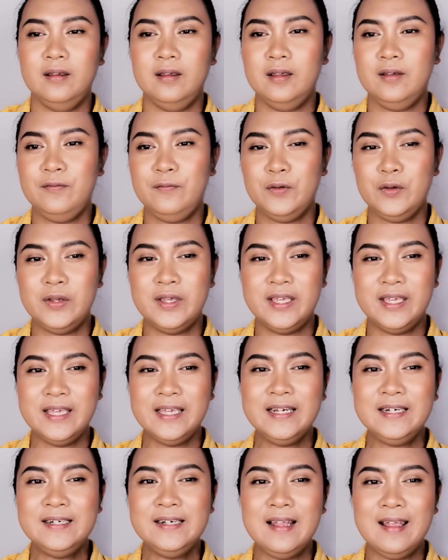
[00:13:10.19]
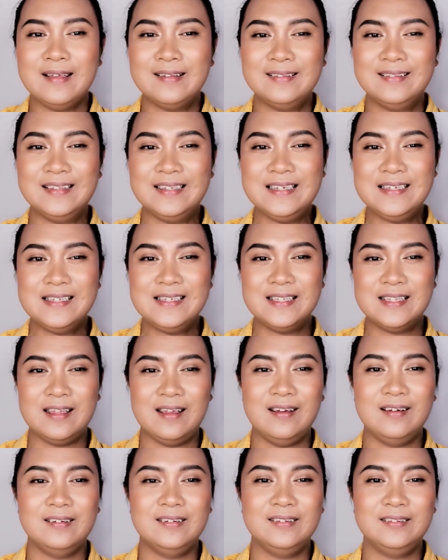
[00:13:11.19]
If you hear these
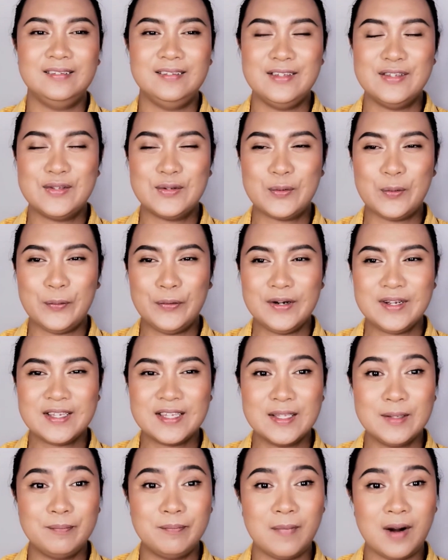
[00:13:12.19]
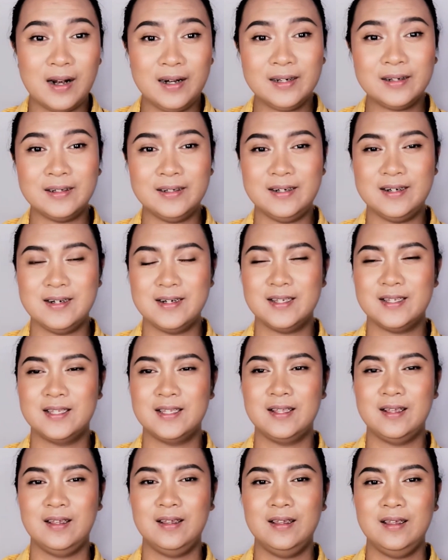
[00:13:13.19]
discourse markers,
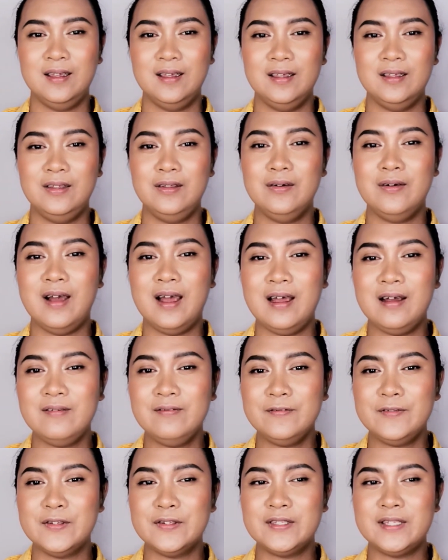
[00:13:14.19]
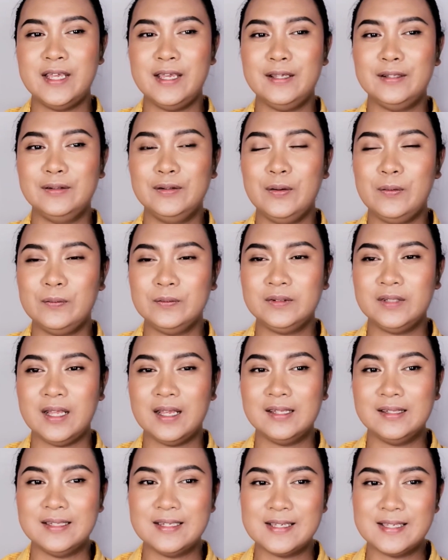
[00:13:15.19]
you have to take note
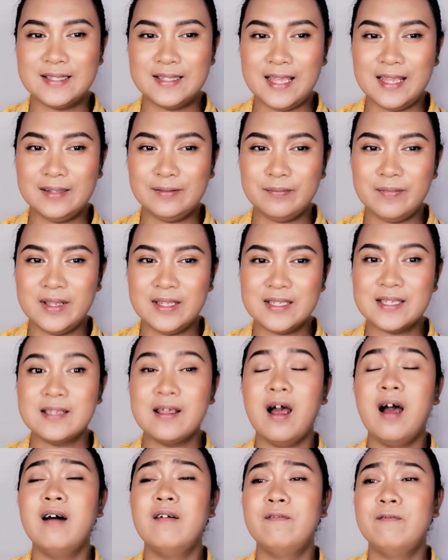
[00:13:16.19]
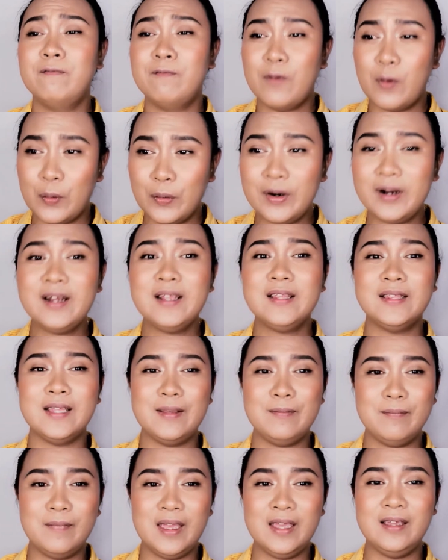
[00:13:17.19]
the statements, for they
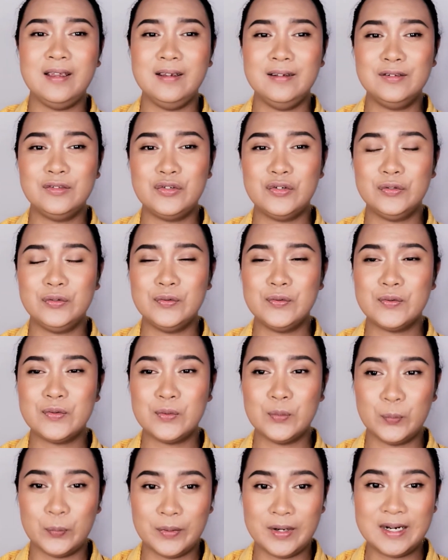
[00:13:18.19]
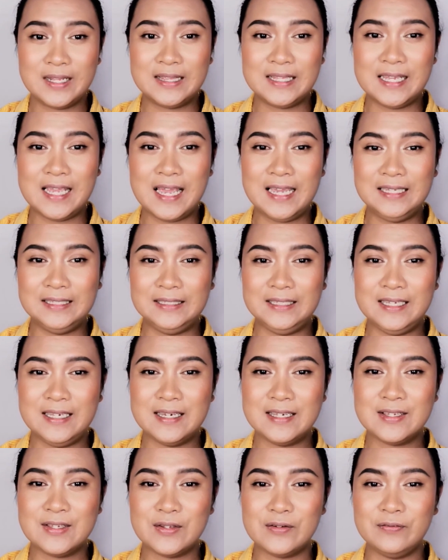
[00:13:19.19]
may introduce worthy
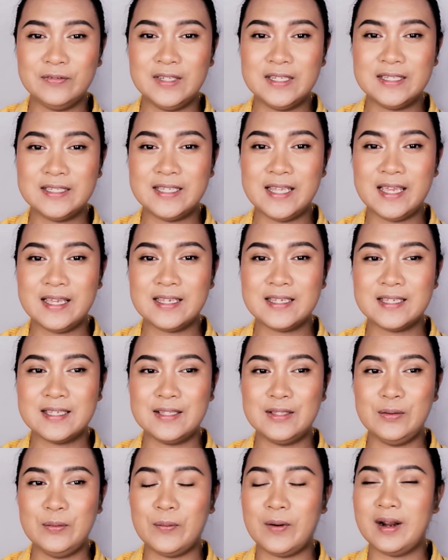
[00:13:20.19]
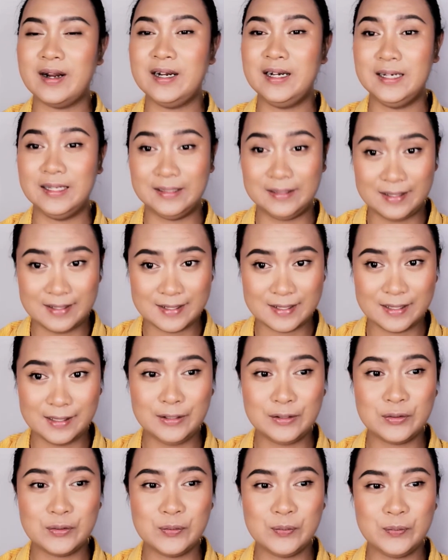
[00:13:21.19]
ideas of the text you are
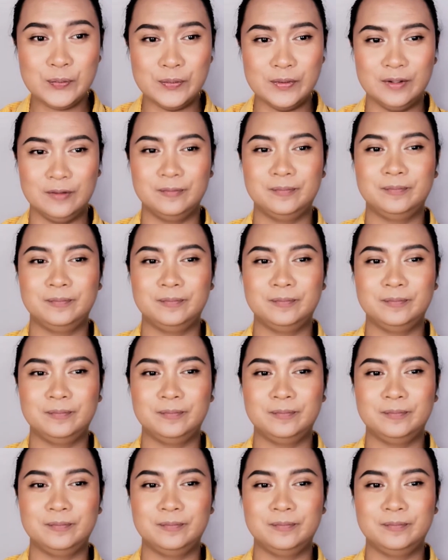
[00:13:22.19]
listening to.